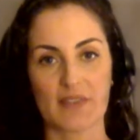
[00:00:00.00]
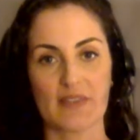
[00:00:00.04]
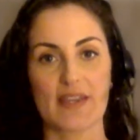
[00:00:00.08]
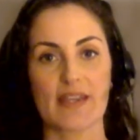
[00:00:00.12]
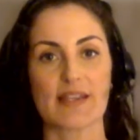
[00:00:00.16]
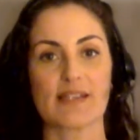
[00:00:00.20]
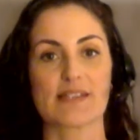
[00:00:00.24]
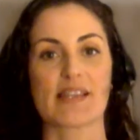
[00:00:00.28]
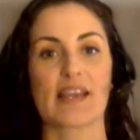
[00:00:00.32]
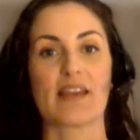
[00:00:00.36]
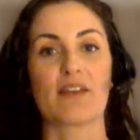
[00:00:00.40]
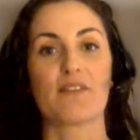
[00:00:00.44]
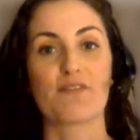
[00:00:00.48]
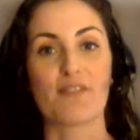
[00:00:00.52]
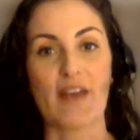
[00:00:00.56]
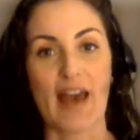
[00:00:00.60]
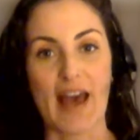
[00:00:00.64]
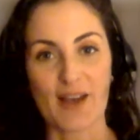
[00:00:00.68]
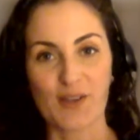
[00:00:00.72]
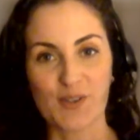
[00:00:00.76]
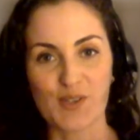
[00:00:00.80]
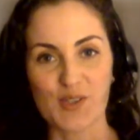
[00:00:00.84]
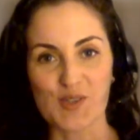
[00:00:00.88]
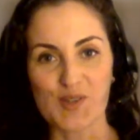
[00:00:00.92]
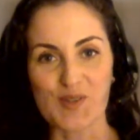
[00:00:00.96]
things like
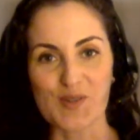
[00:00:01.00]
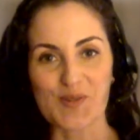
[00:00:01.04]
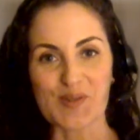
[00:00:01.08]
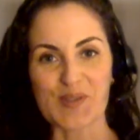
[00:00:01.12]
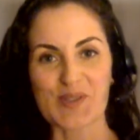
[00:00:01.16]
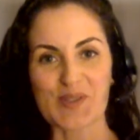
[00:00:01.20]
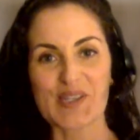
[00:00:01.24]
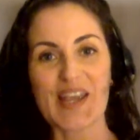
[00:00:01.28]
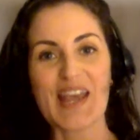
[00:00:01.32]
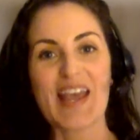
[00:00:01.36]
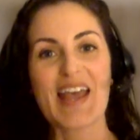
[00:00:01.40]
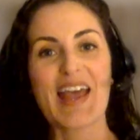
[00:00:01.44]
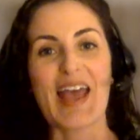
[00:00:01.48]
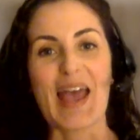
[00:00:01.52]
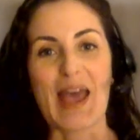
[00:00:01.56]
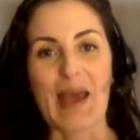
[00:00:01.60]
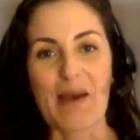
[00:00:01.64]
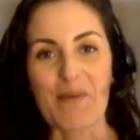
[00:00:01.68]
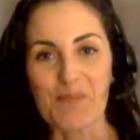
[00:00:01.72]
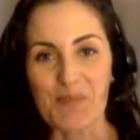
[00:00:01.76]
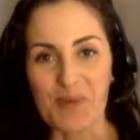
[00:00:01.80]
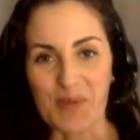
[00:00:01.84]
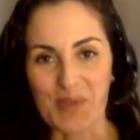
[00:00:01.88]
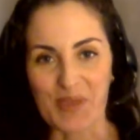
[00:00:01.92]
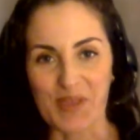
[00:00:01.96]
values,
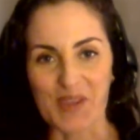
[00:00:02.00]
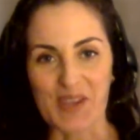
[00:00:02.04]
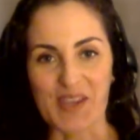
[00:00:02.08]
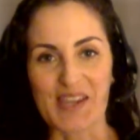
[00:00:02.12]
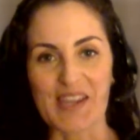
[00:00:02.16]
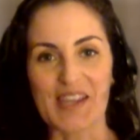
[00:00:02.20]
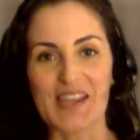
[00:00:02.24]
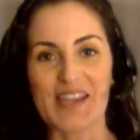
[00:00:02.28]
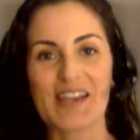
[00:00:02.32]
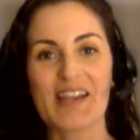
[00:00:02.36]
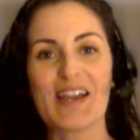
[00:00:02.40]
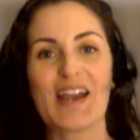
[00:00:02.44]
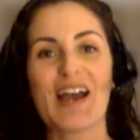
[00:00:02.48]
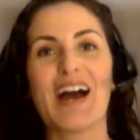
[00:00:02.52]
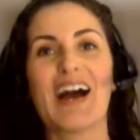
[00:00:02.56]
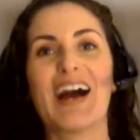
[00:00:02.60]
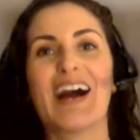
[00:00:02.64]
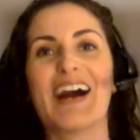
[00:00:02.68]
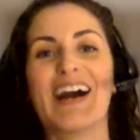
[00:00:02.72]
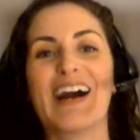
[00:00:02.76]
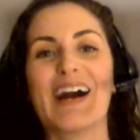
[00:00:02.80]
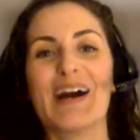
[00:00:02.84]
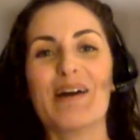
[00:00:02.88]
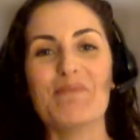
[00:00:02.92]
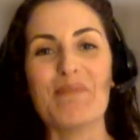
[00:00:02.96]
empathy,
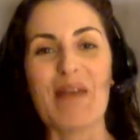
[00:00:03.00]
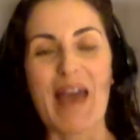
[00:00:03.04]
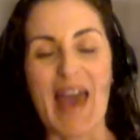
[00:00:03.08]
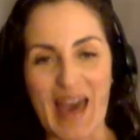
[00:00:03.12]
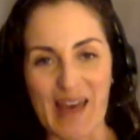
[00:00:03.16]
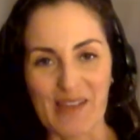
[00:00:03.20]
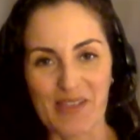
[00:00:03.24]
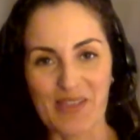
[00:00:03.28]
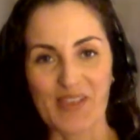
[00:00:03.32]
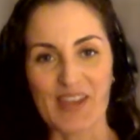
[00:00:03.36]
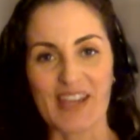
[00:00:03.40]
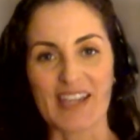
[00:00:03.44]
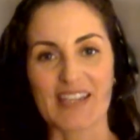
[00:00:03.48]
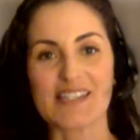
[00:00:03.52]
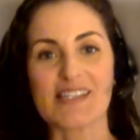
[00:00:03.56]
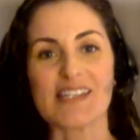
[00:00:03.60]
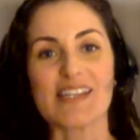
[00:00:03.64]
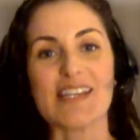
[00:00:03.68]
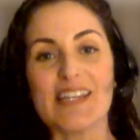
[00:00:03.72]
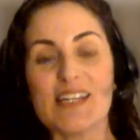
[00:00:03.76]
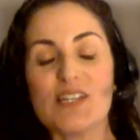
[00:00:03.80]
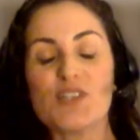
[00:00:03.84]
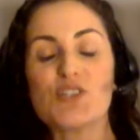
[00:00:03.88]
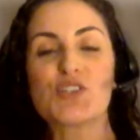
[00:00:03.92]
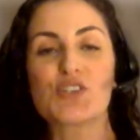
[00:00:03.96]
ethics
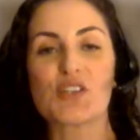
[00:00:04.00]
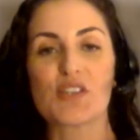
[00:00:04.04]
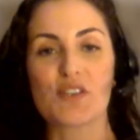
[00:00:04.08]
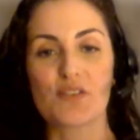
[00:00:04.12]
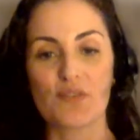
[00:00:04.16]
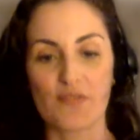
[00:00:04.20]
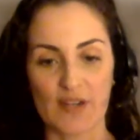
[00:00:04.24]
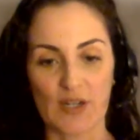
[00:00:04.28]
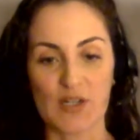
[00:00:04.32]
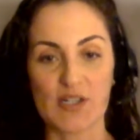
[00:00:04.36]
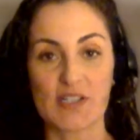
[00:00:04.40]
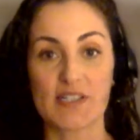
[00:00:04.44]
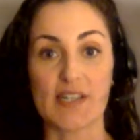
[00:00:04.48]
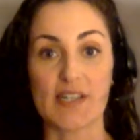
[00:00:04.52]
into the very